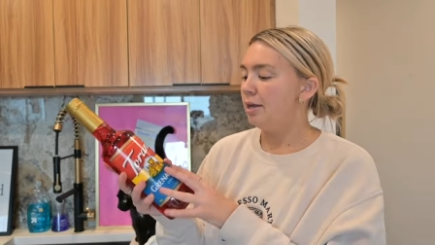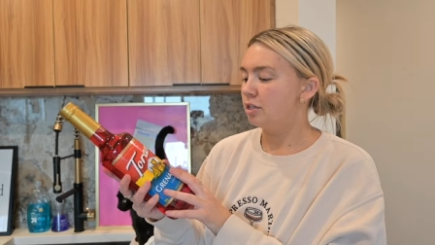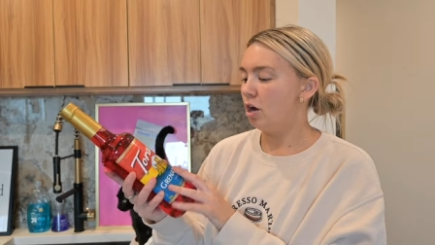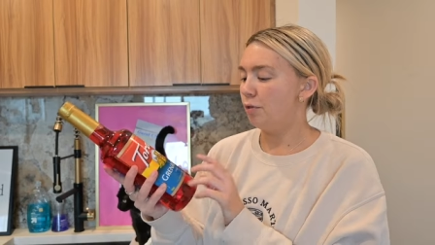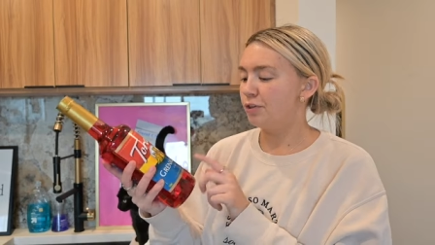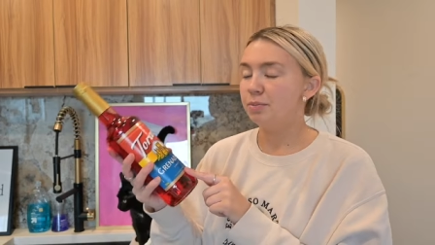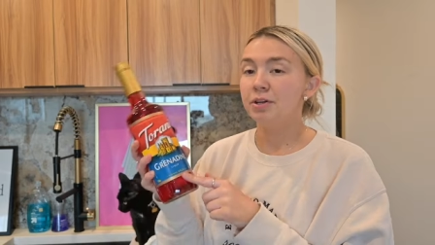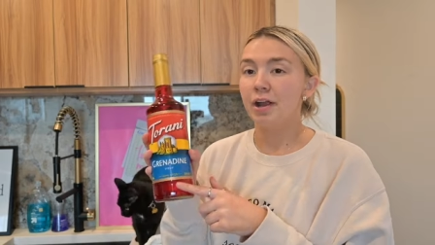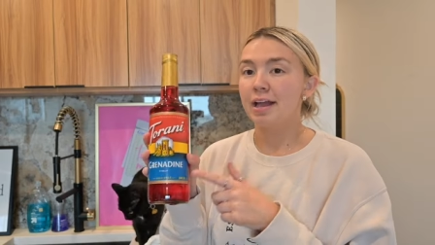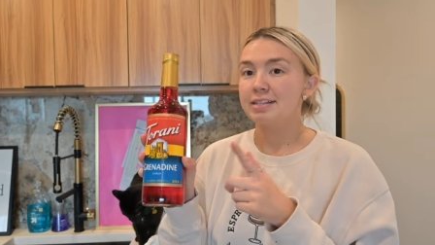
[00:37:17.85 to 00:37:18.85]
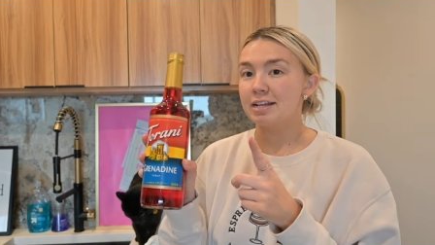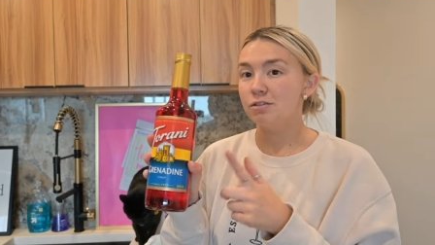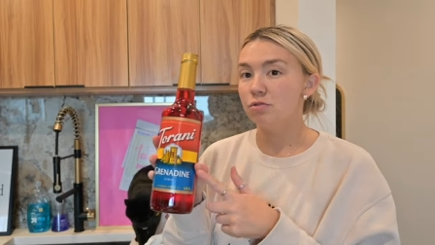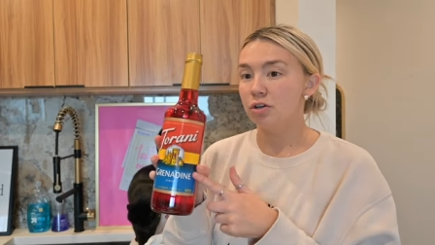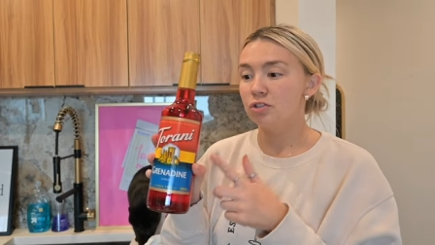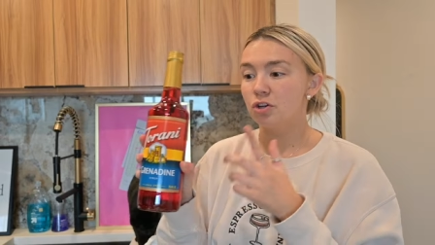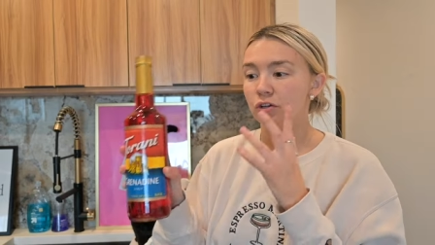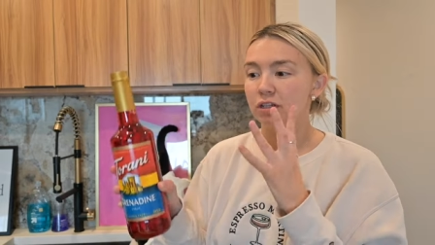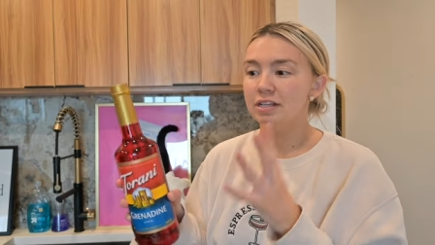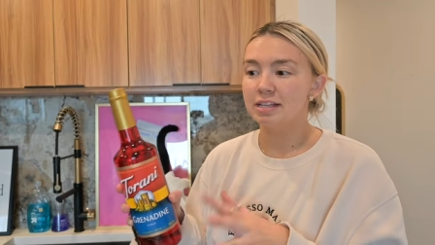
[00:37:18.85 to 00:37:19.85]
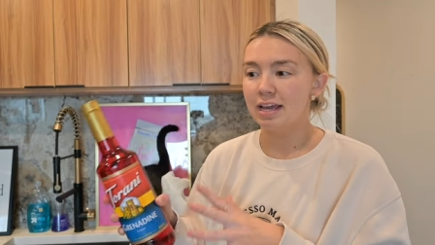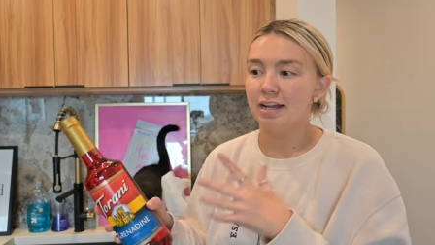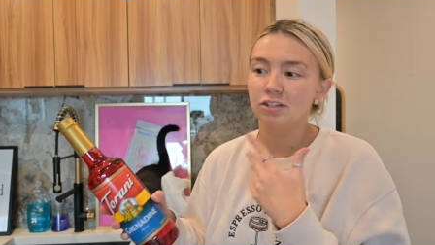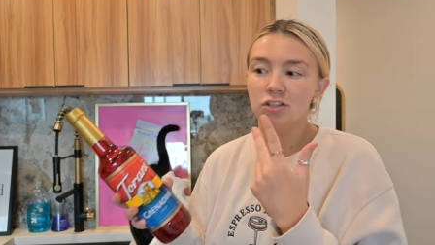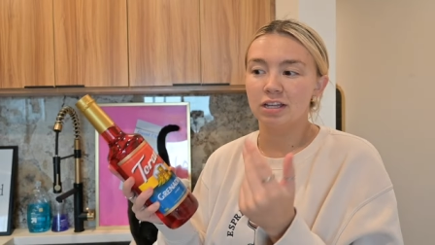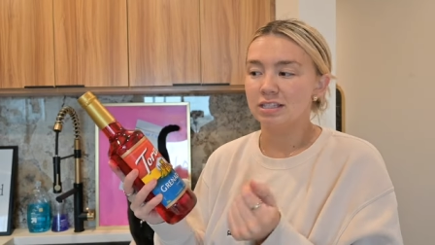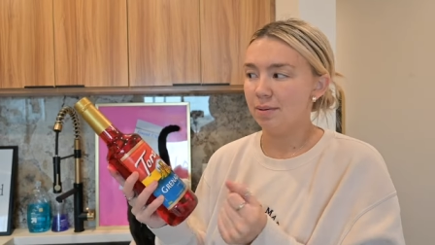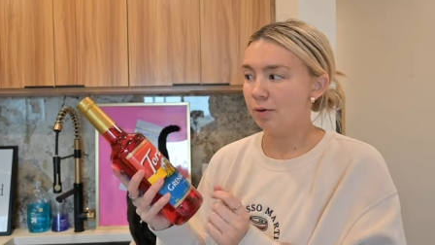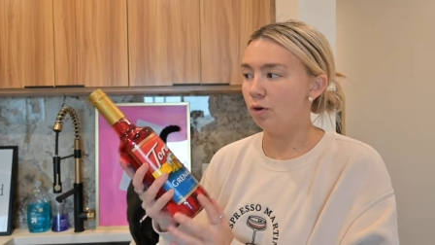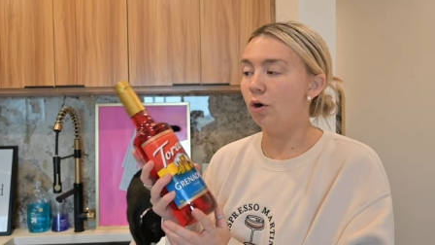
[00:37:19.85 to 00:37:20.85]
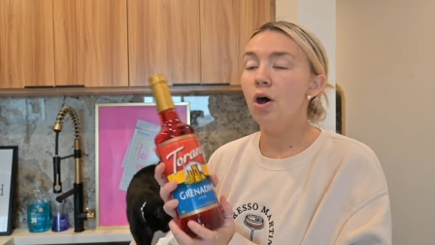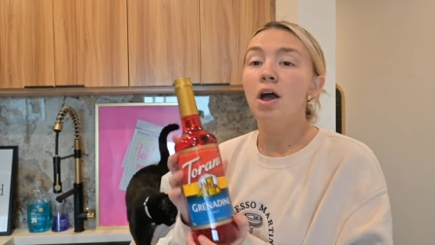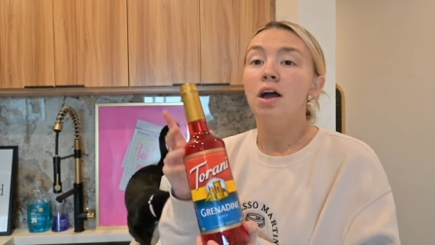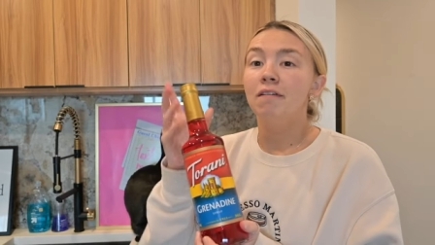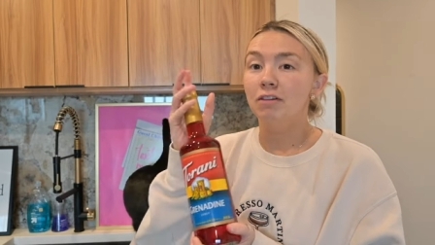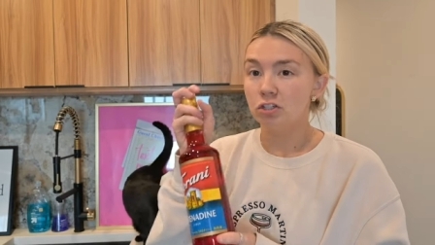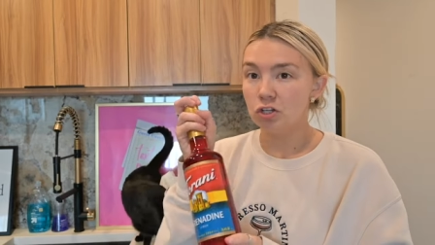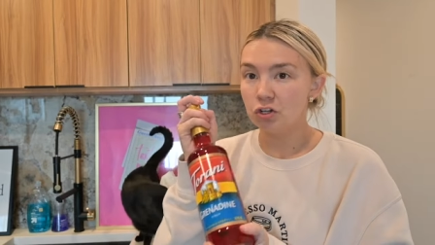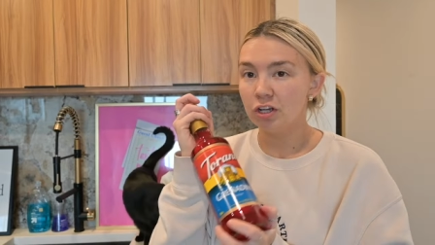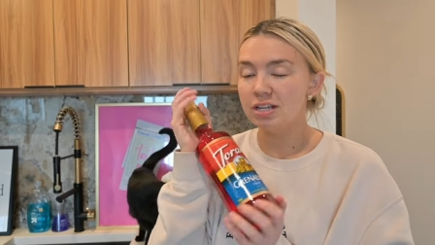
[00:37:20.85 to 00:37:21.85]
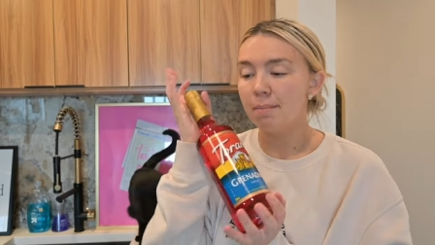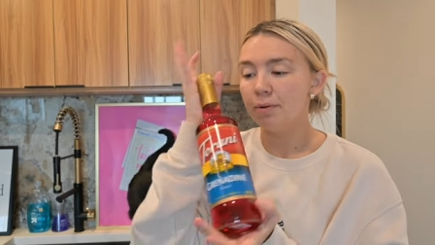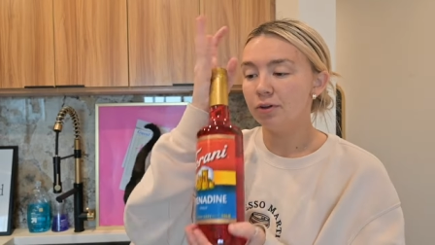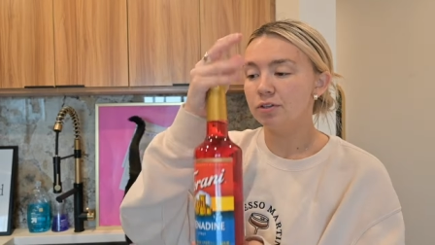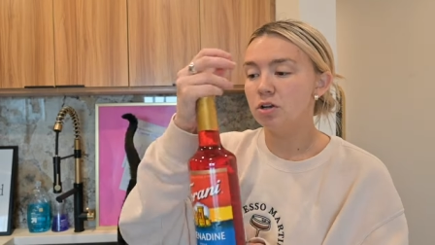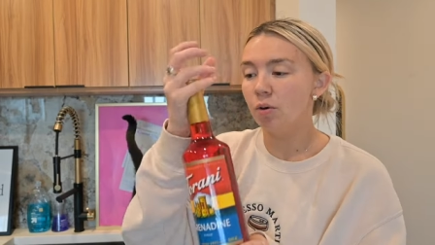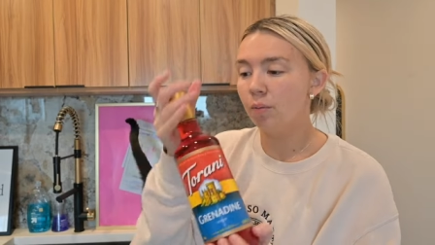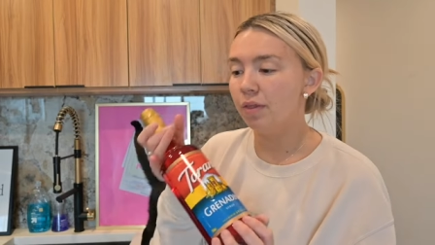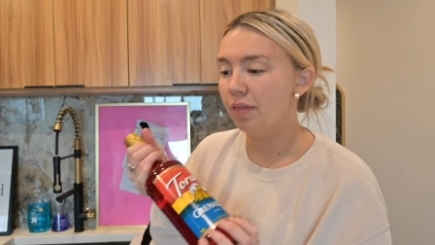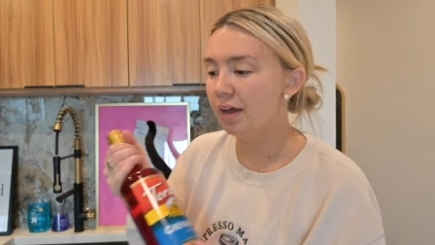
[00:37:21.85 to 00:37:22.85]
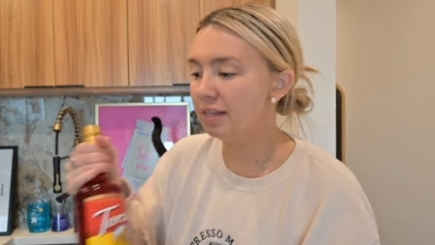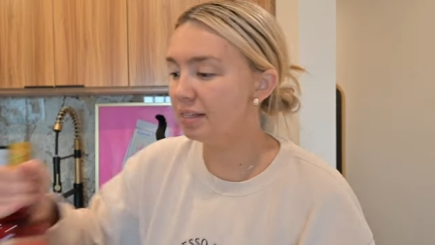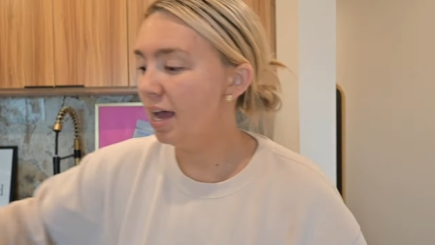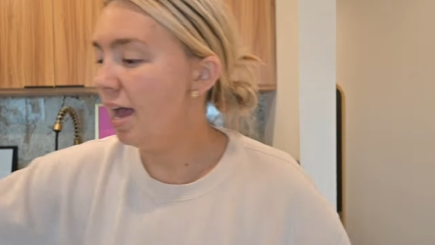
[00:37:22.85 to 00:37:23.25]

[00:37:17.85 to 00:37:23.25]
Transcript: So this will be great because I can do Dirty Shirley's and just like typical Virgin Shirley Temple's with this.